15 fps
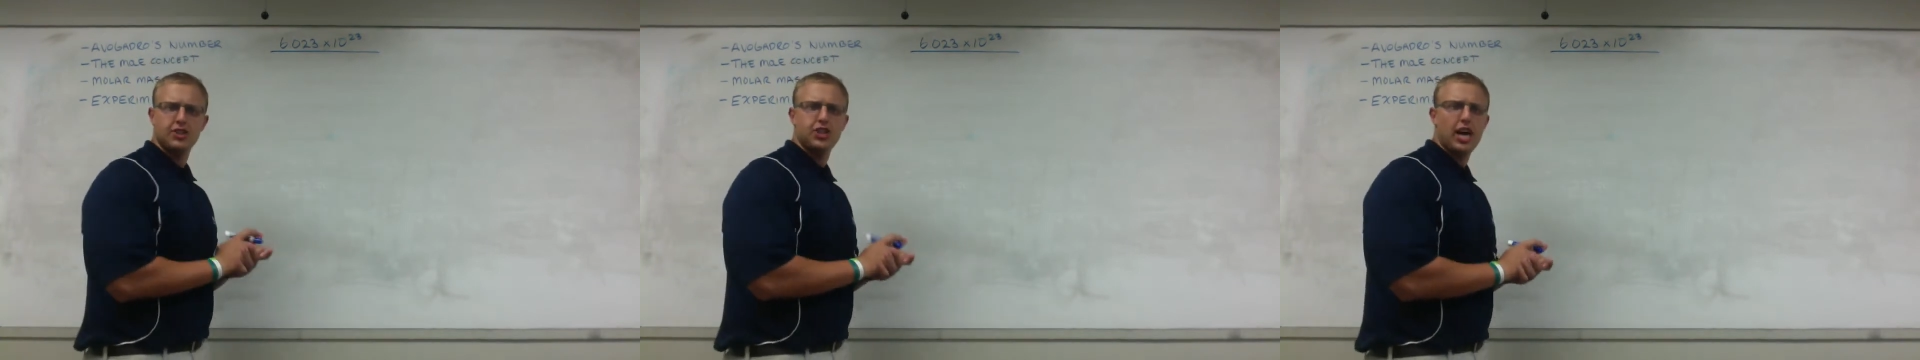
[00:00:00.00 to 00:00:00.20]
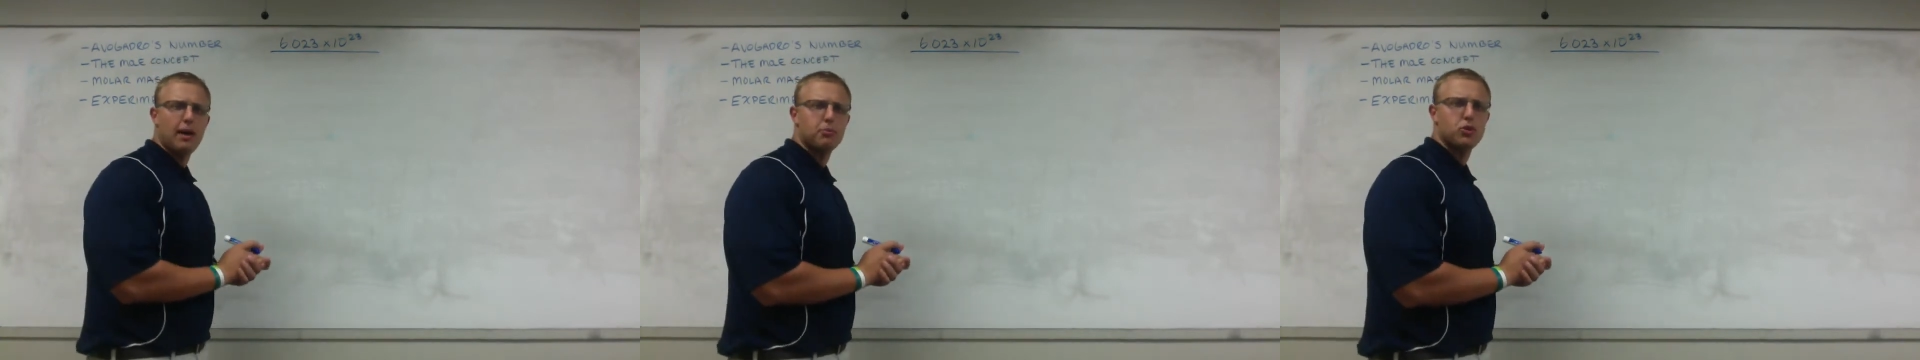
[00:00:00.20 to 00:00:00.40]

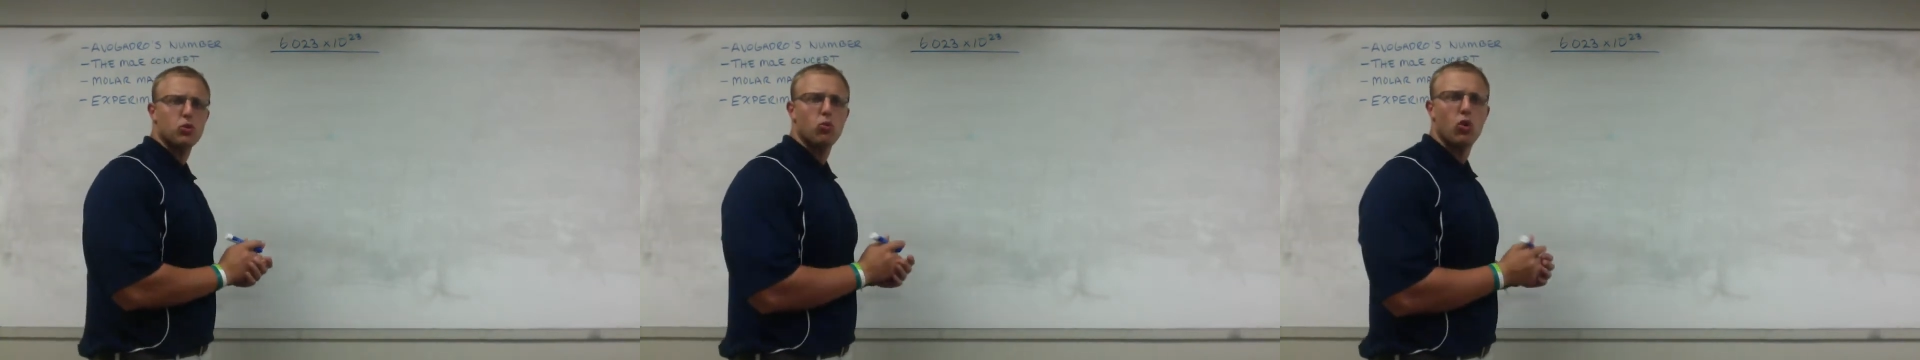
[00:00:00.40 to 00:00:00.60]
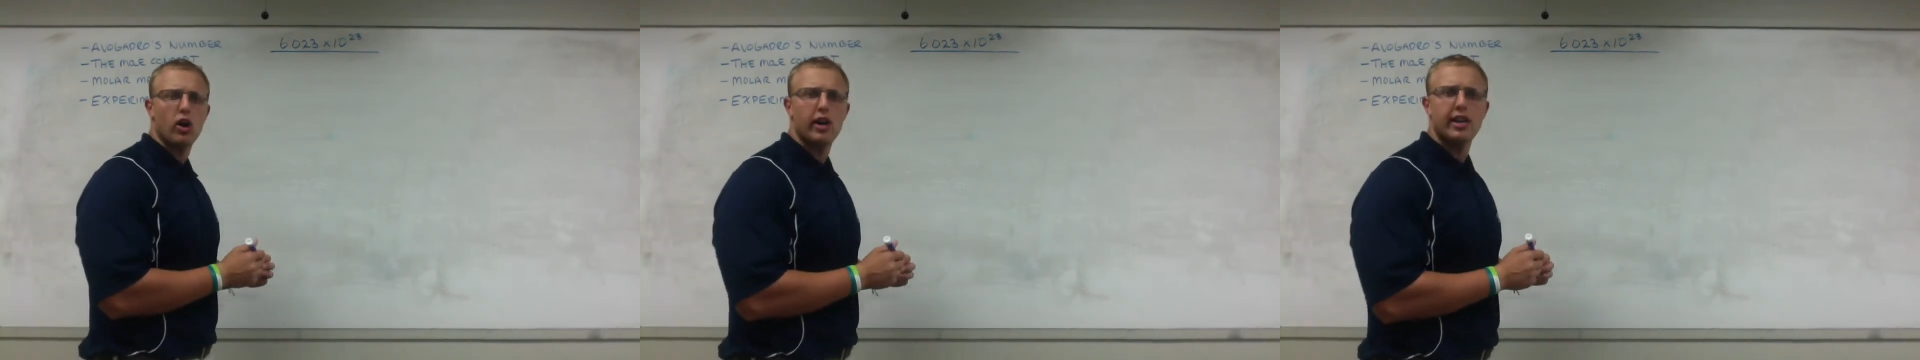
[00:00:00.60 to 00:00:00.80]
chapter
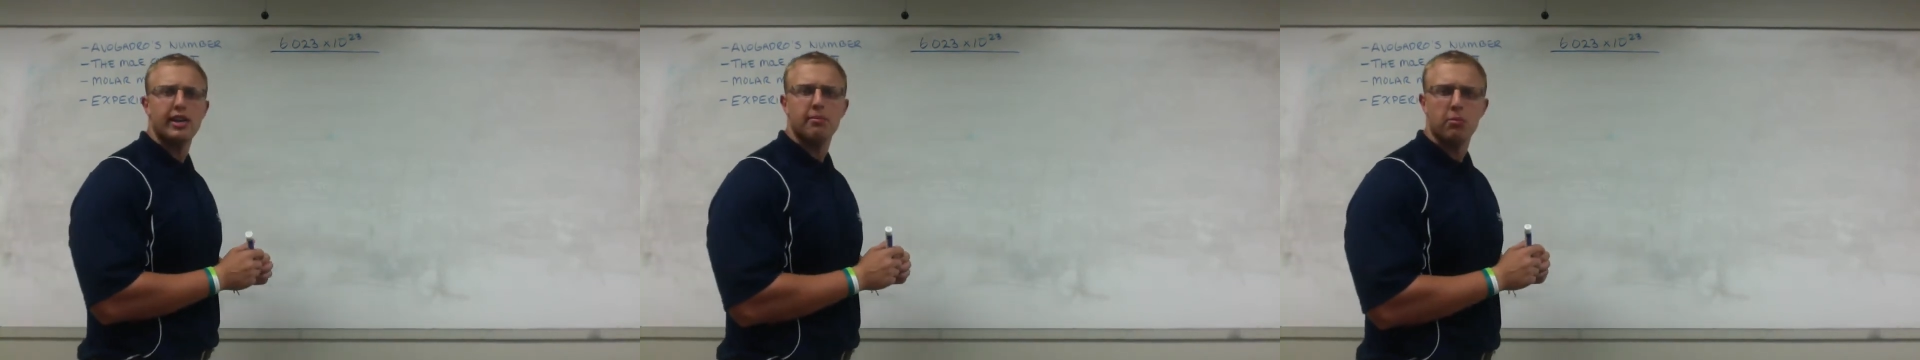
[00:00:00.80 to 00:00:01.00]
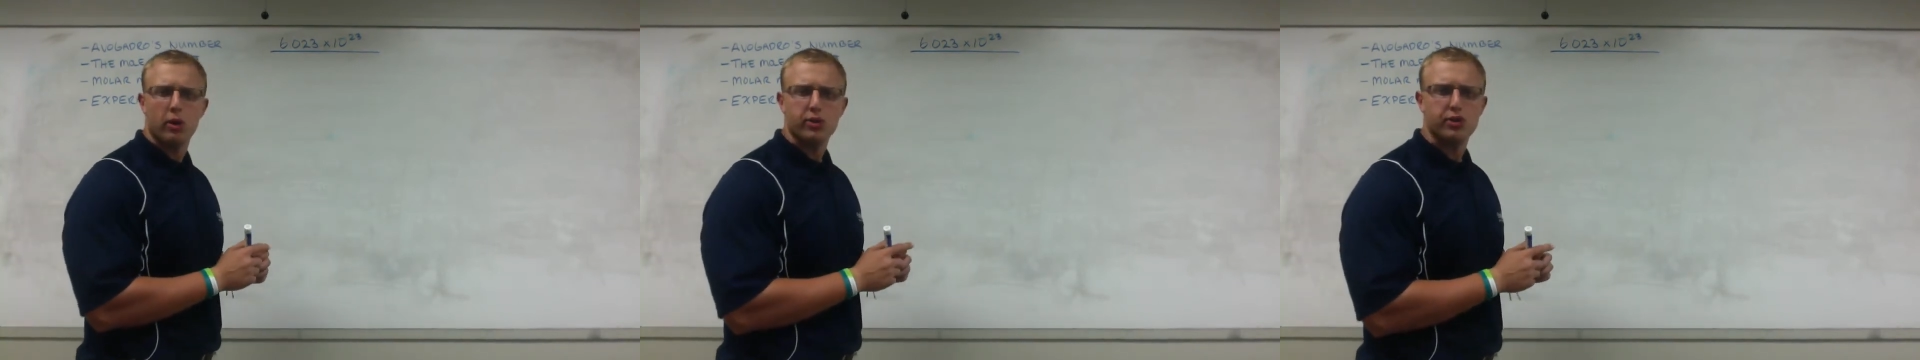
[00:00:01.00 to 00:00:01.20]
1
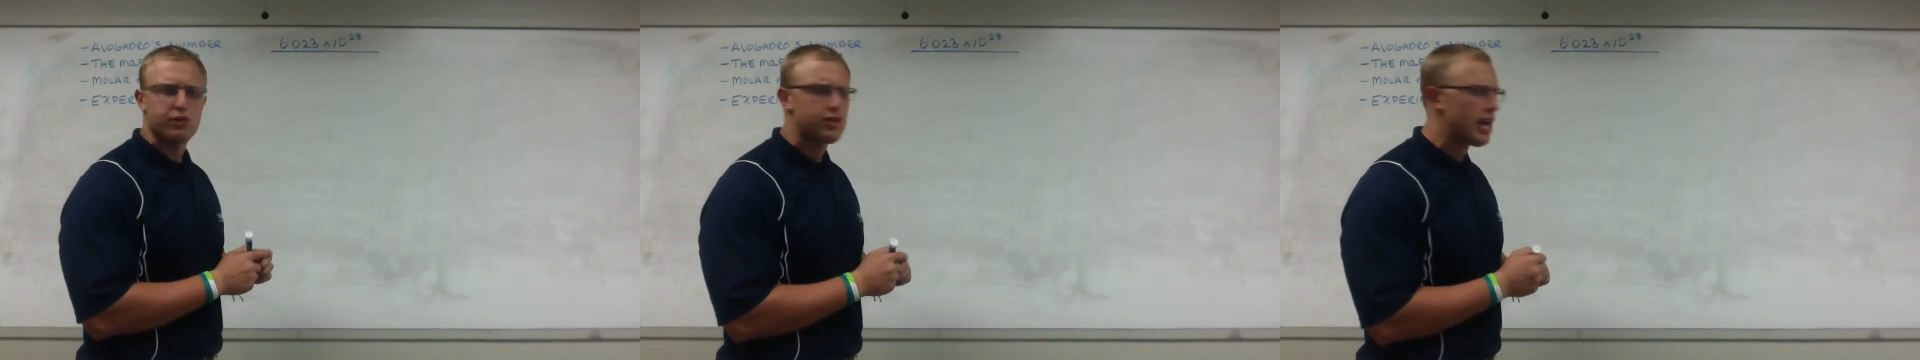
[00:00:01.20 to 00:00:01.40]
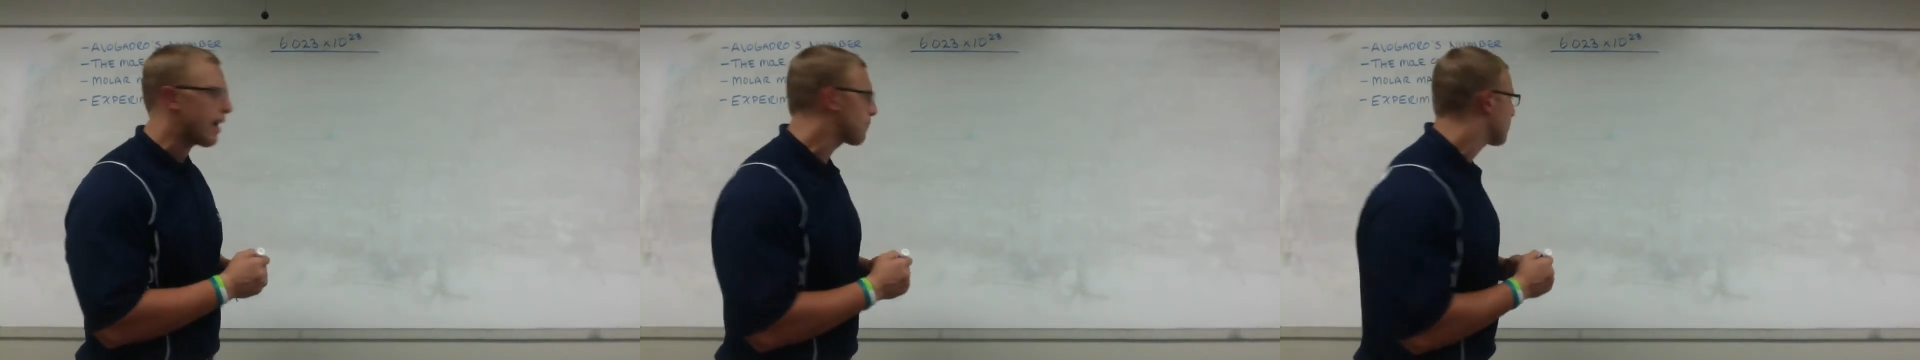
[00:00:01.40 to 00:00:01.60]
and most of
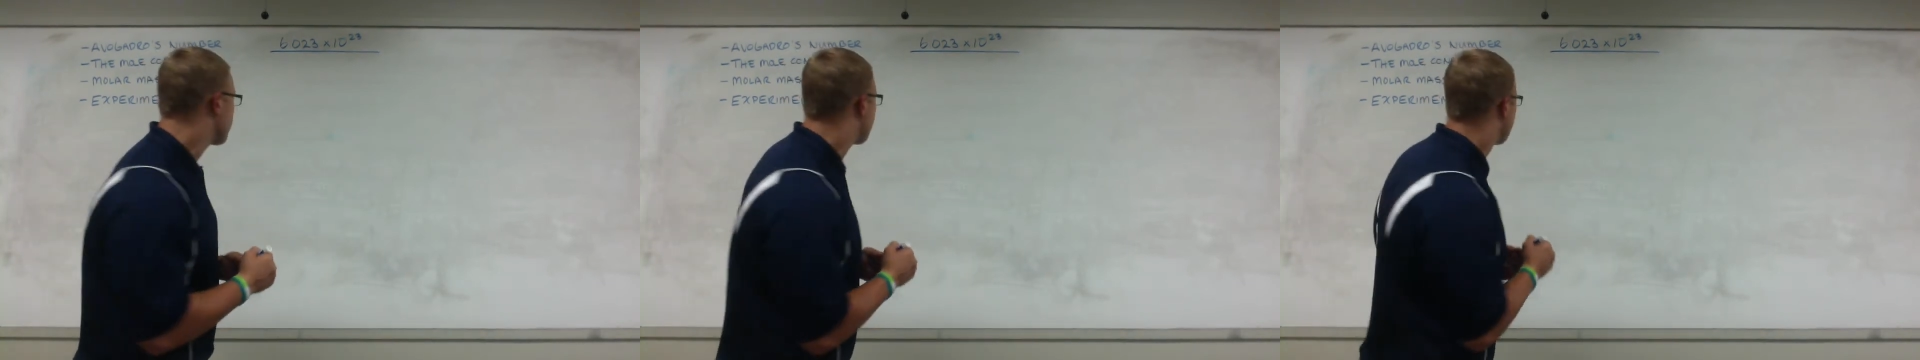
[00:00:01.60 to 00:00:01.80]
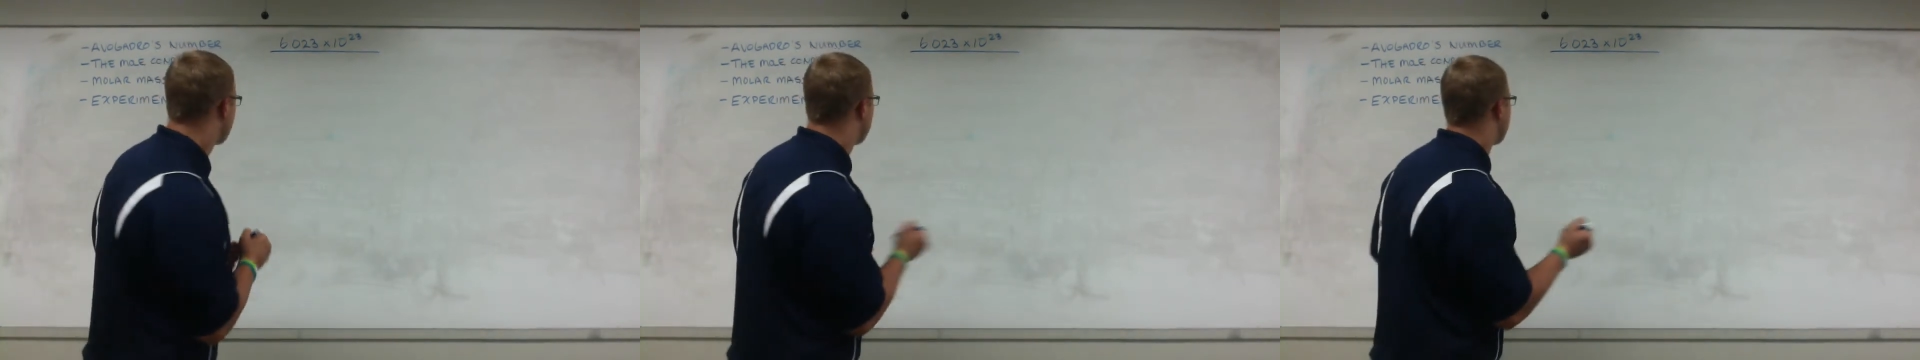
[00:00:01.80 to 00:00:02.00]
chapter 3.